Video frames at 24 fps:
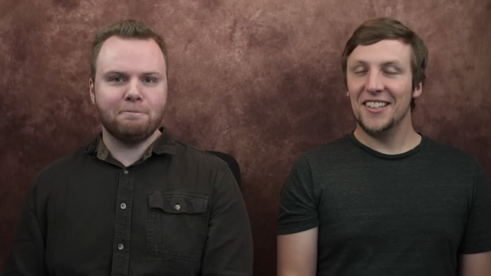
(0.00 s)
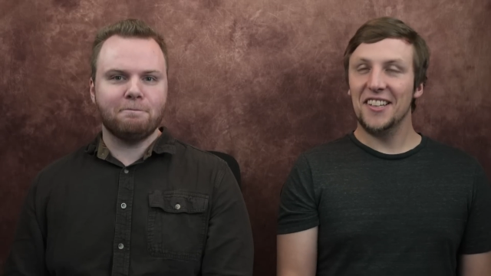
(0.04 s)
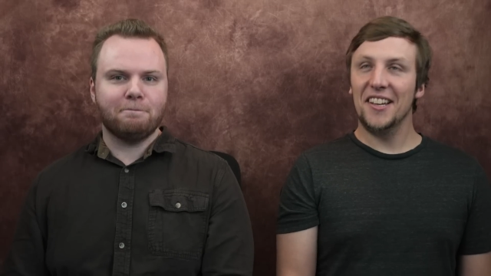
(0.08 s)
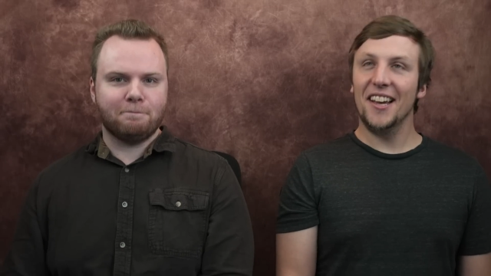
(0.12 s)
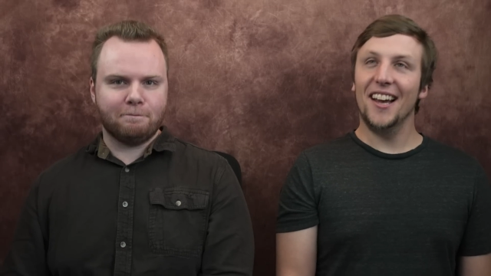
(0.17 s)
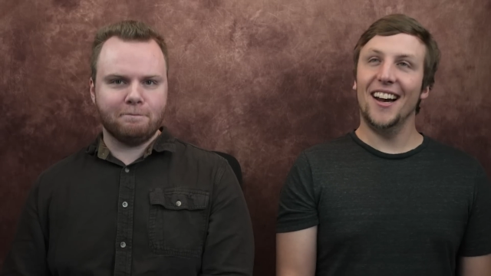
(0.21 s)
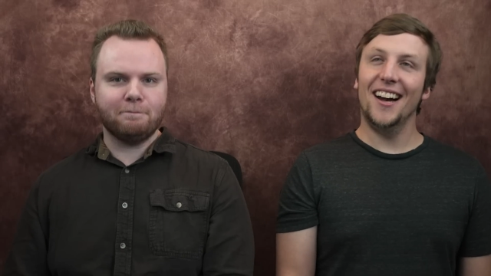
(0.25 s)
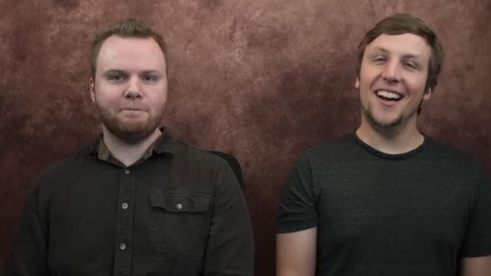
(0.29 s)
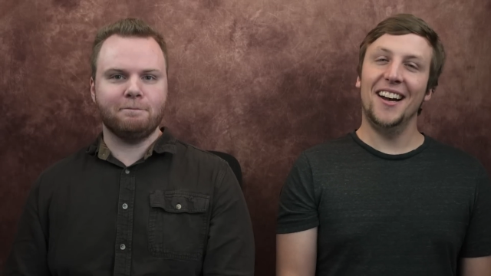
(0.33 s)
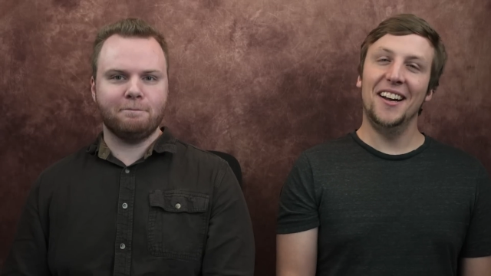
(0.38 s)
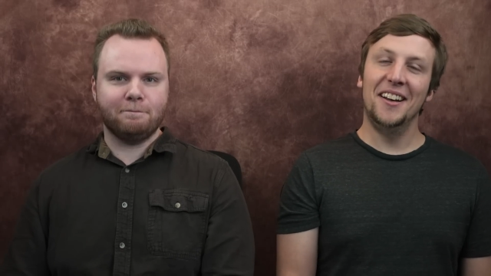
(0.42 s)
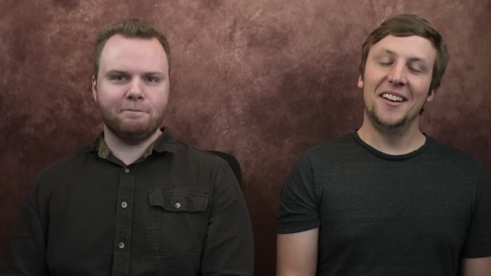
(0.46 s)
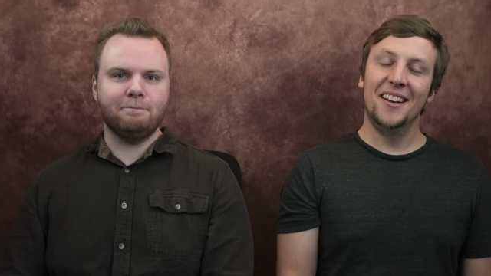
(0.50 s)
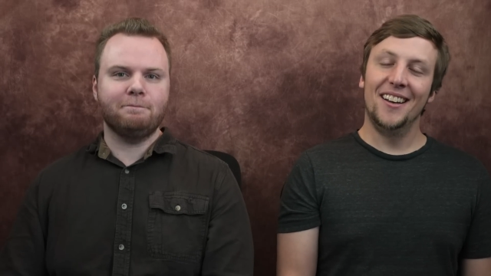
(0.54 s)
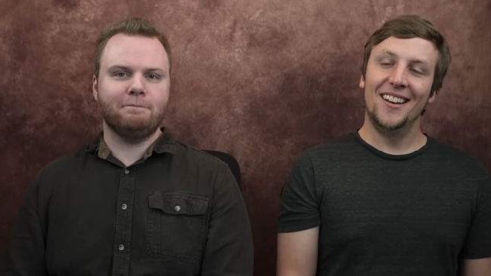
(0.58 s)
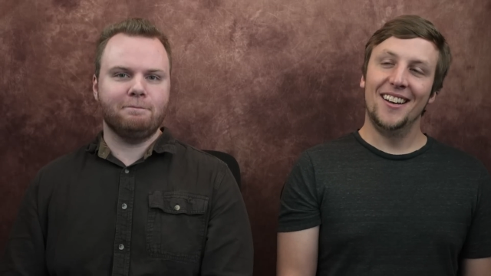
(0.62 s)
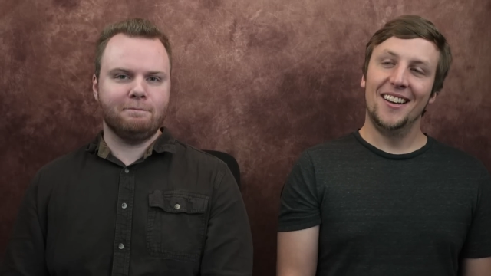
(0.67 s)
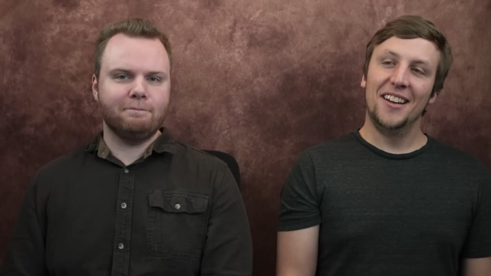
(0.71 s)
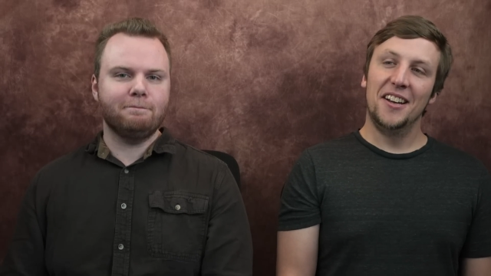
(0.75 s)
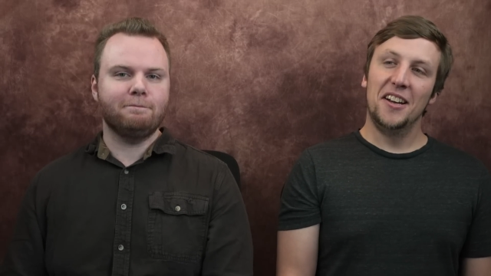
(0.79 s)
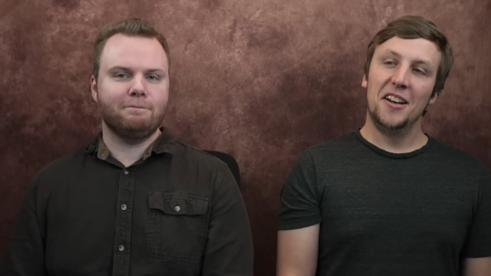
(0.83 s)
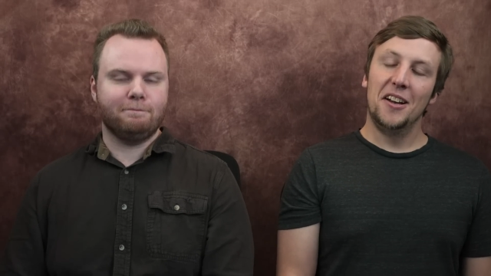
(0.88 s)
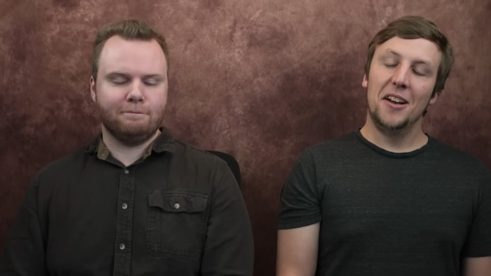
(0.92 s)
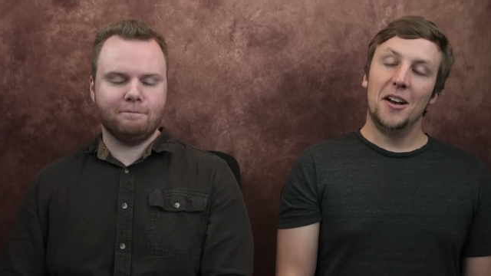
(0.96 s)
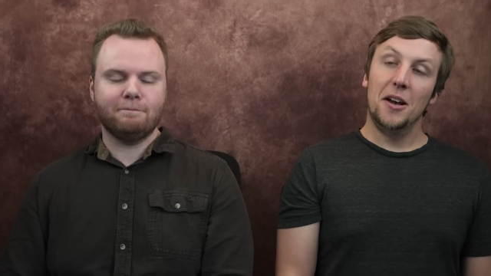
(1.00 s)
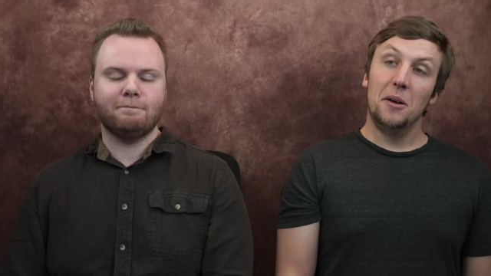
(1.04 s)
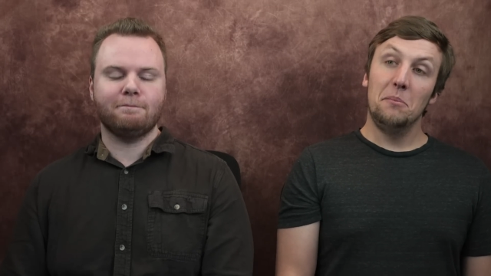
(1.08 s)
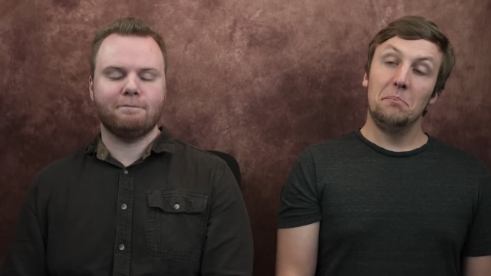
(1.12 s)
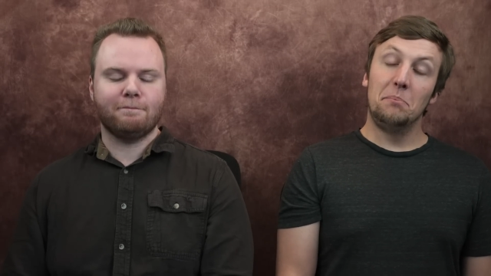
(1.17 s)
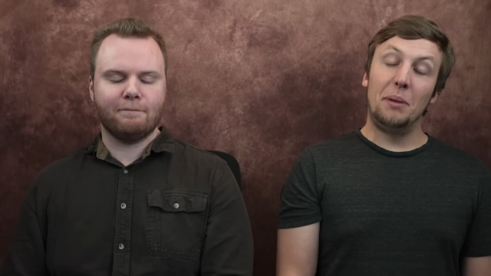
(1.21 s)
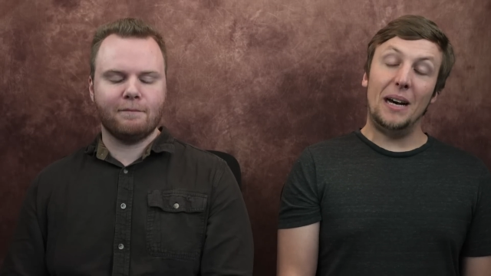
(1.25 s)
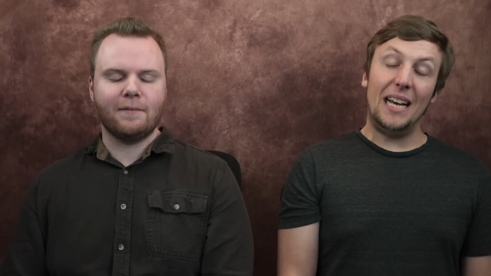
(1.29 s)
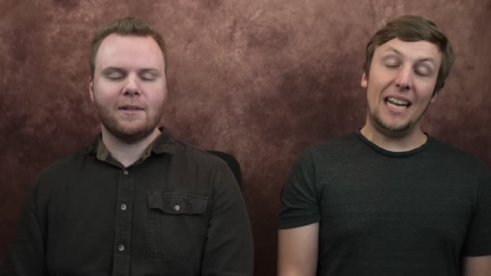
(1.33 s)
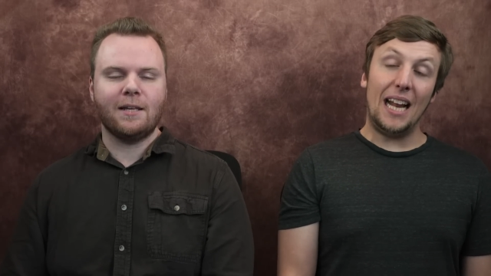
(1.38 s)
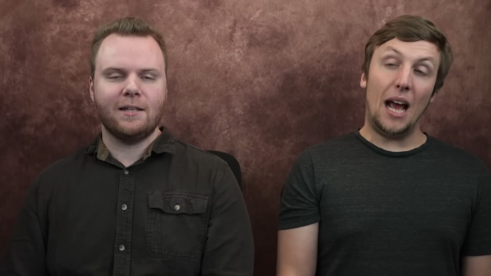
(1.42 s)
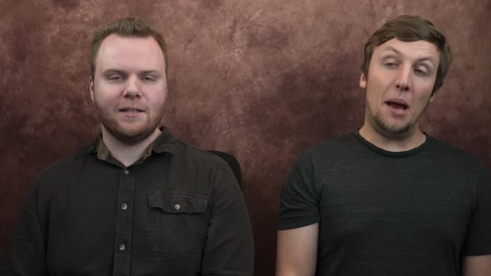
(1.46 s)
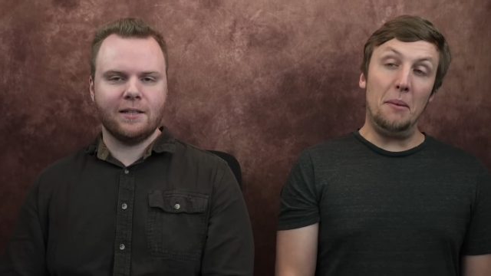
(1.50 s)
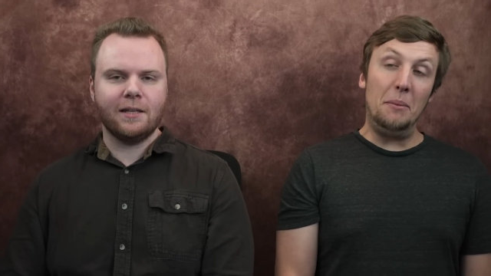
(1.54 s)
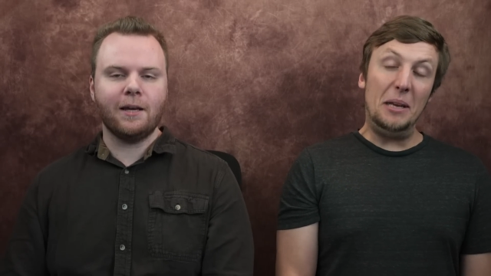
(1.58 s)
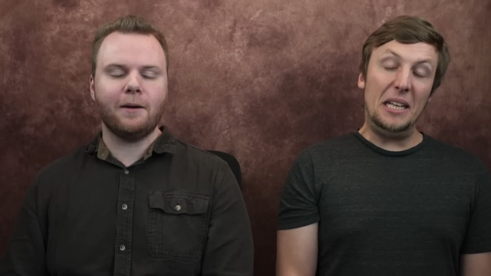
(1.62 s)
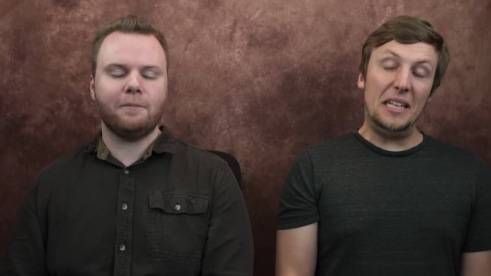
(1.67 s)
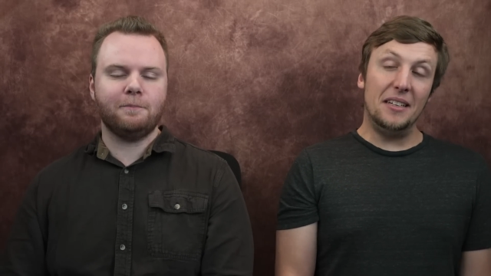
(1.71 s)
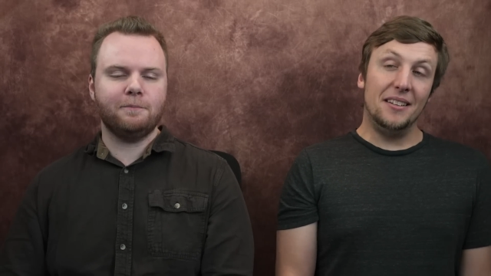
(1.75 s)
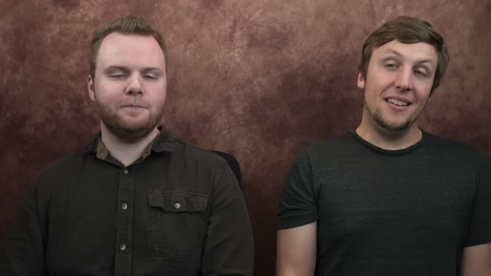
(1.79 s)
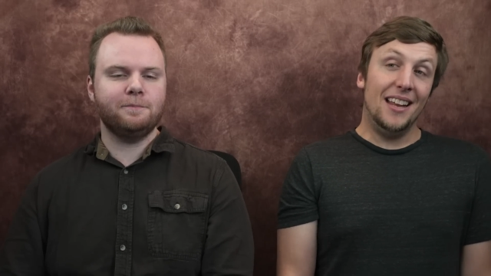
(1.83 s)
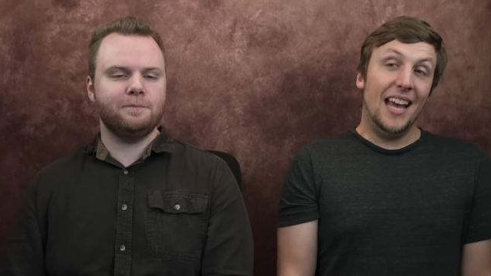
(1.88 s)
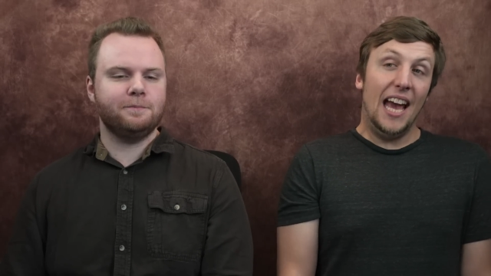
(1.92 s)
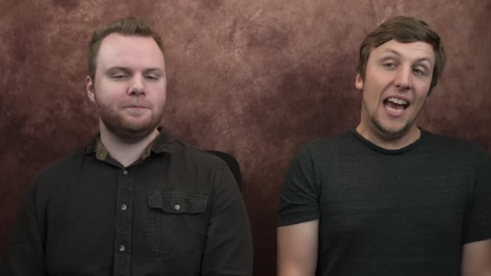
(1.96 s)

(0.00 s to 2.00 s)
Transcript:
Speaker 1: yeah. yeah. Mm-hmm. But, I mean, yep.